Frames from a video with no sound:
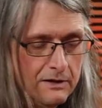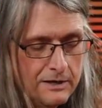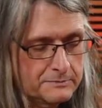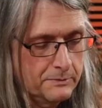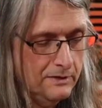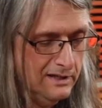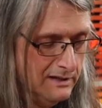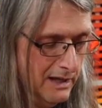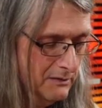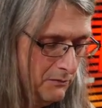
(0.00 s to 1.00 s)
grasp
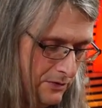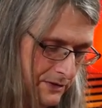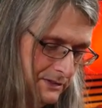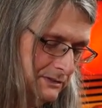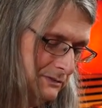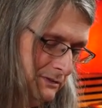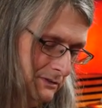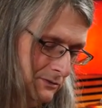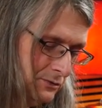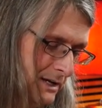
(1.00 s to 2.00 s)
it. And this
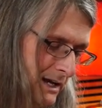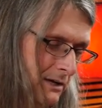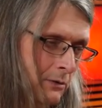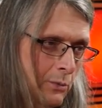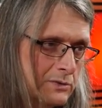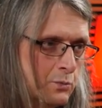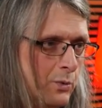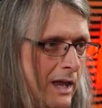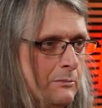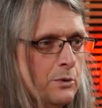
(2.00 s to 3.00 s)
track was
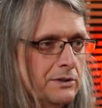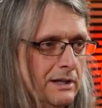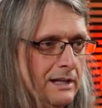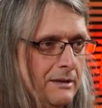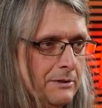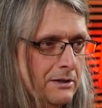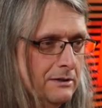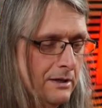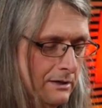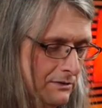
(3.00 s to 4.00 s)
way more dynamic.
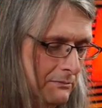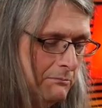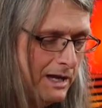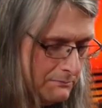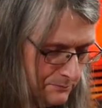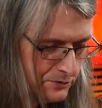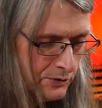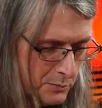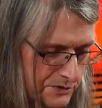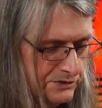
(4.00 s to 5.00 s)
Way. The, my
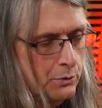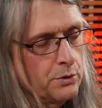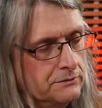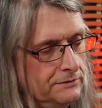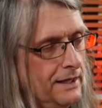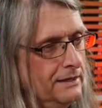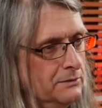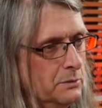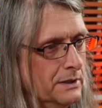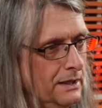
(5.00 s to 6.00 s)
turn was sort of like
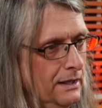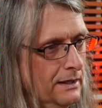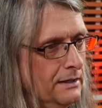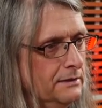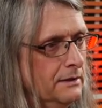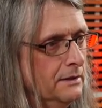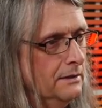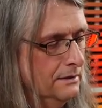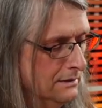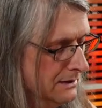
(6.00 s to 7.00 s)
the one I had.
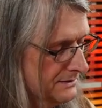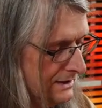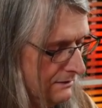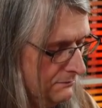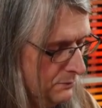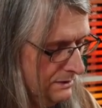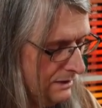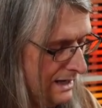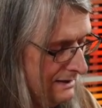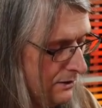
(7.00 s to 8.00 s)
Yeah. Because uh, I went,
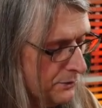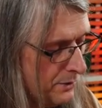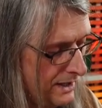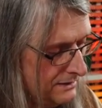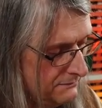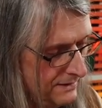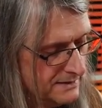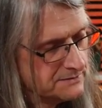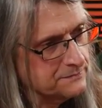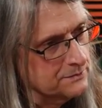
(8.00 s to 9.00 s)
I although I had
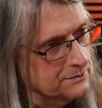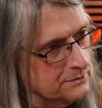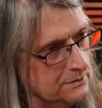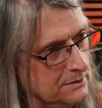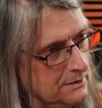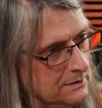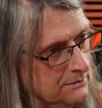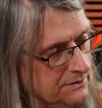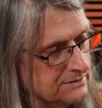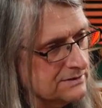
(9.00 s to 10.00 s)
advanced further
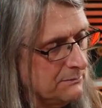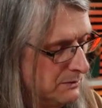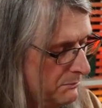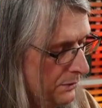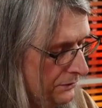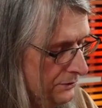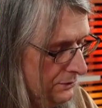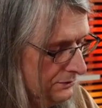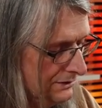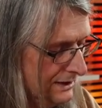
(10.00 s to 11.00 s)
this time, we both
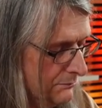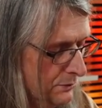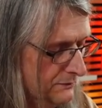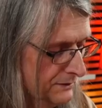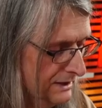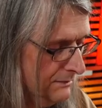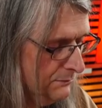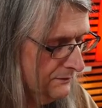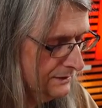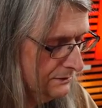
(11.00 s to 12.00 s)
knew to like move, keep mm
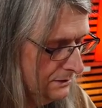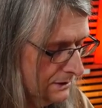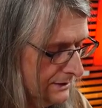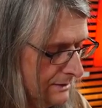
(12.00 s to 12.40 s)
-hmm. moving along on